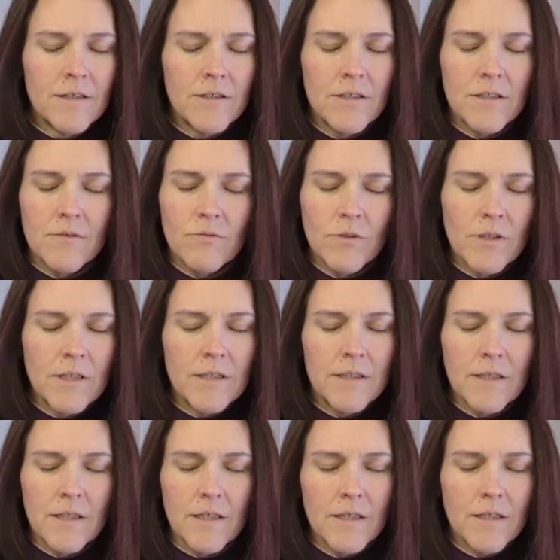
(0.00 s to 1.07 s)
Just release
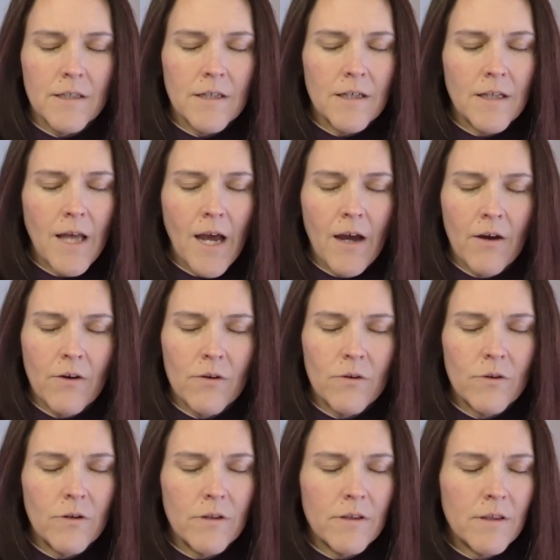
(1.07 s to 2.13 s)
it.
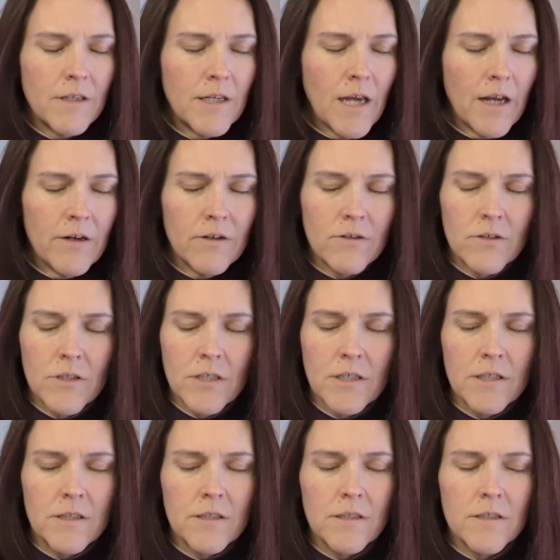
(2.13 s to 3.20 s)
Allow the
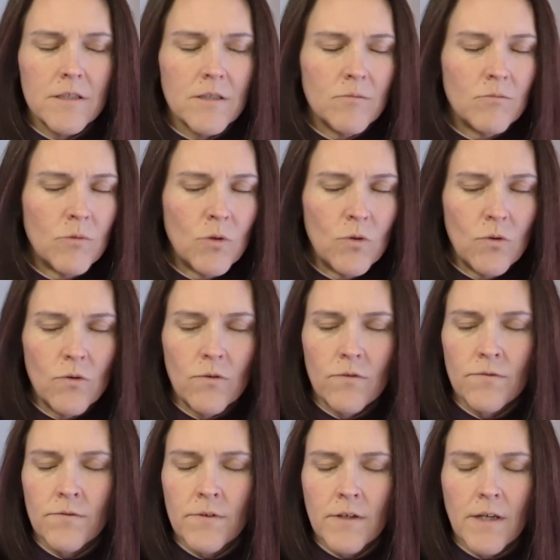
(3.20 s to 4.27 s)
energies to move
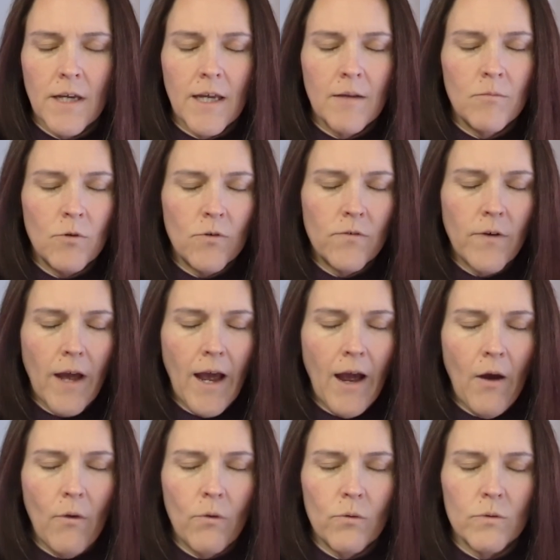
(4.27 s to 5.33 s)
and move
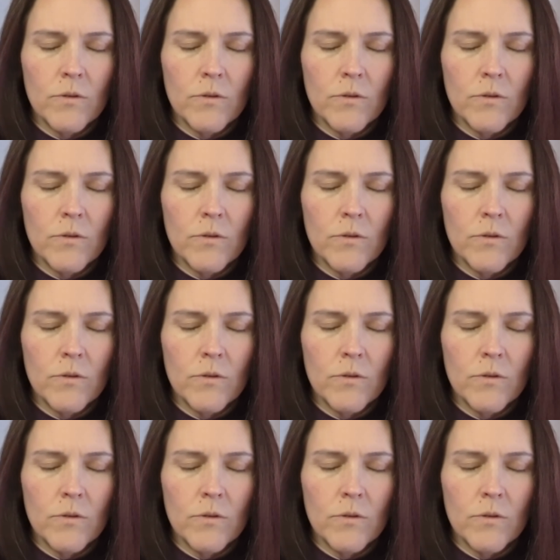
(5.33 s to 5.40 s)
out.